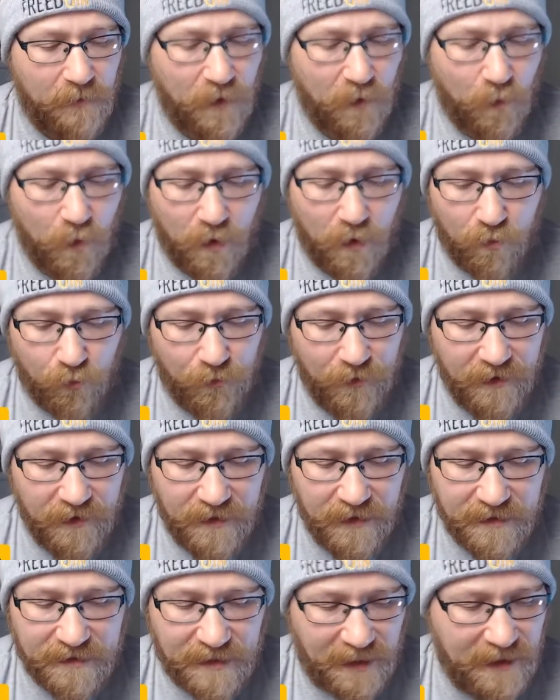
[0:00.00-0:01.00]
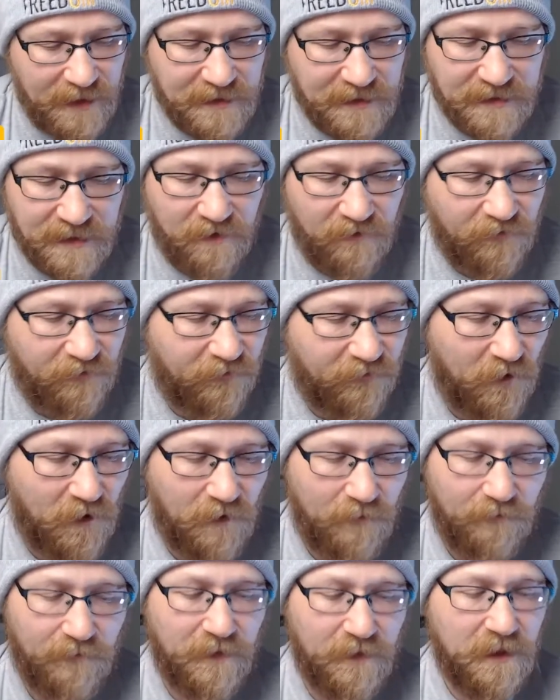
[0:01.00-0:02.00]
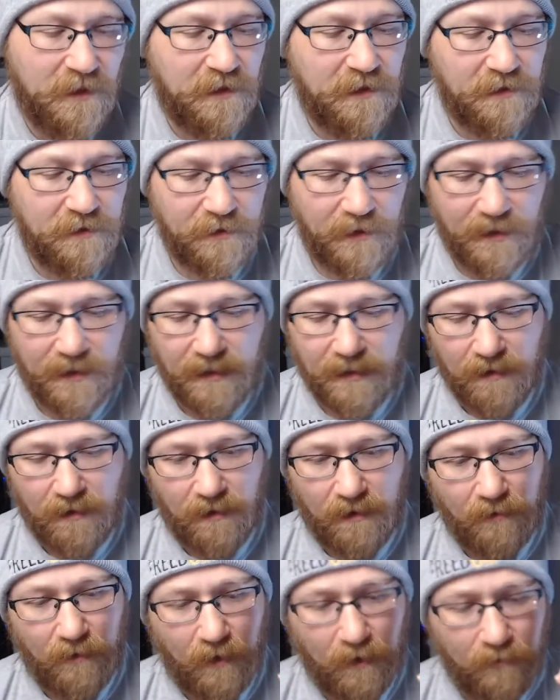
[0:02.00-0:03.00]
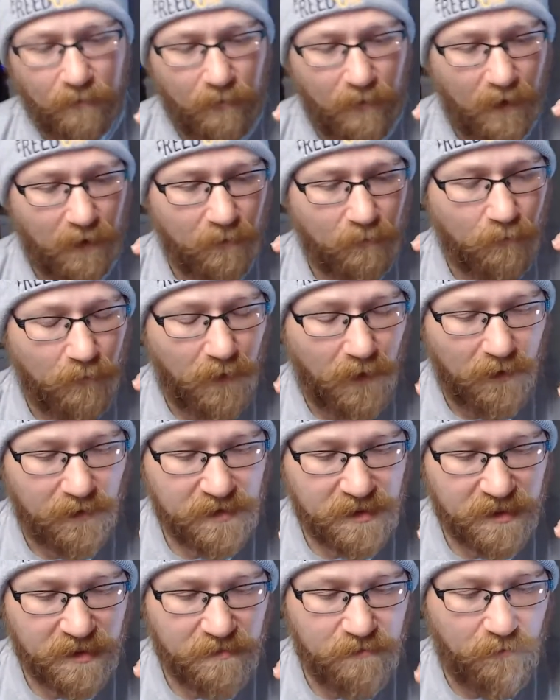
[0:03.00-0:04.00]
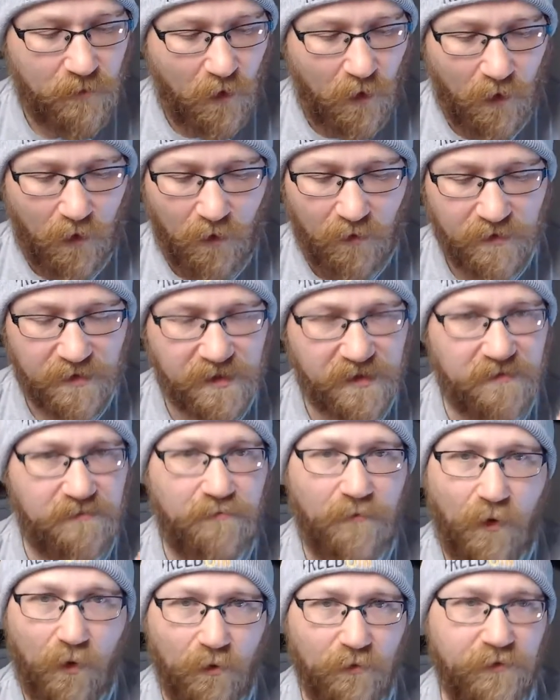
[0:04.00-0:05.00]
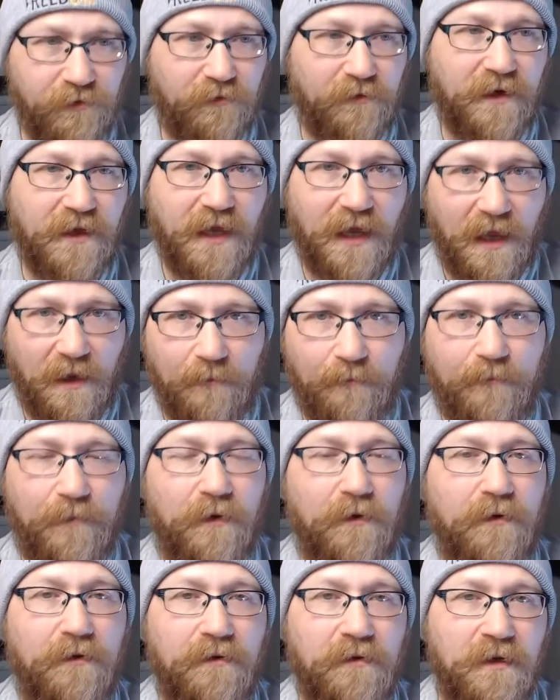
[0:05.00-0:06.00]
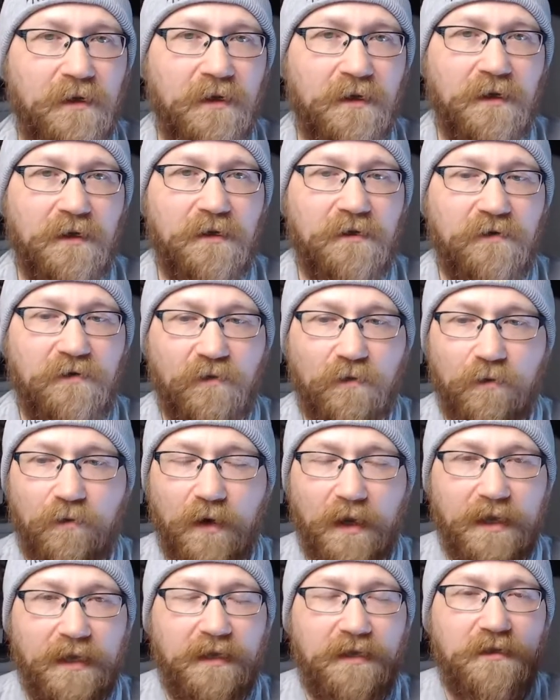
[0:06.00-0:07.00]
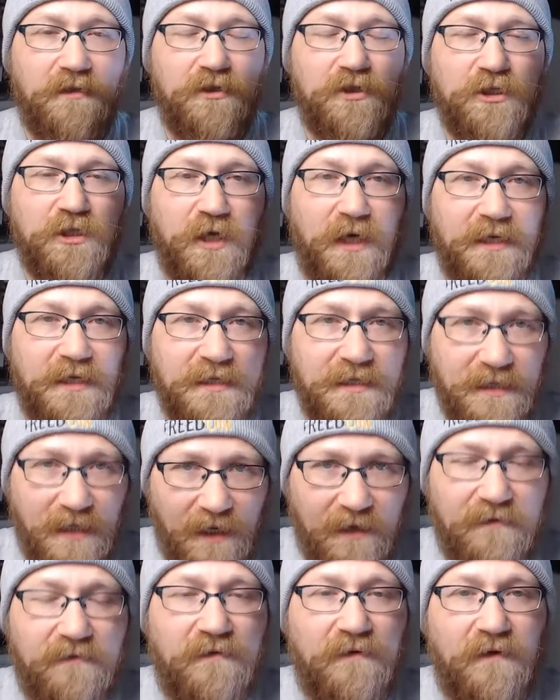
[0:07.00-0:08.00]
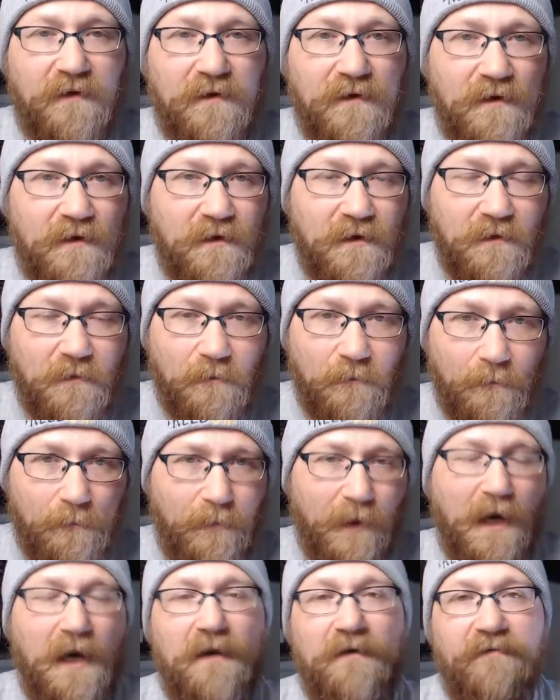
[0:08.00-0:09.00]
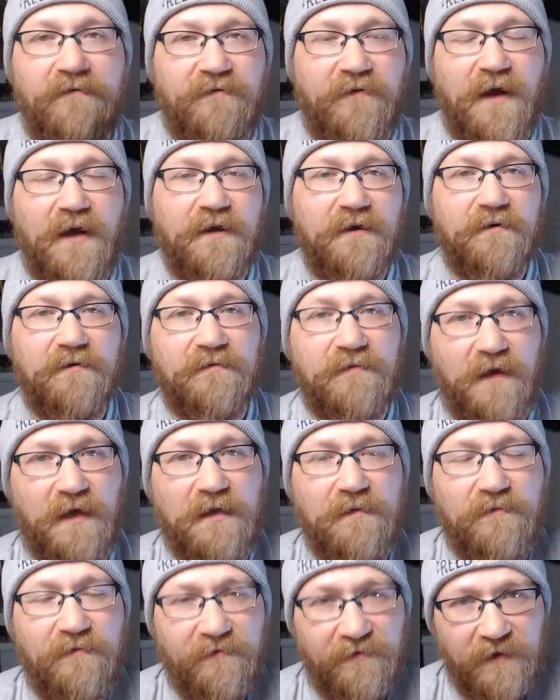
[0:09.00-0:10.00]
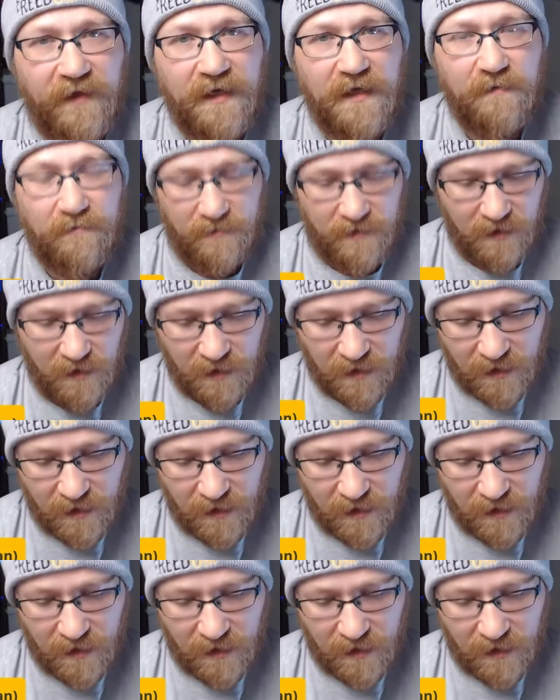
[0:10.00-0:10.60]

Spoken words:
But what really takes it from like a small smoldering ember to a gigantic bonfire type flame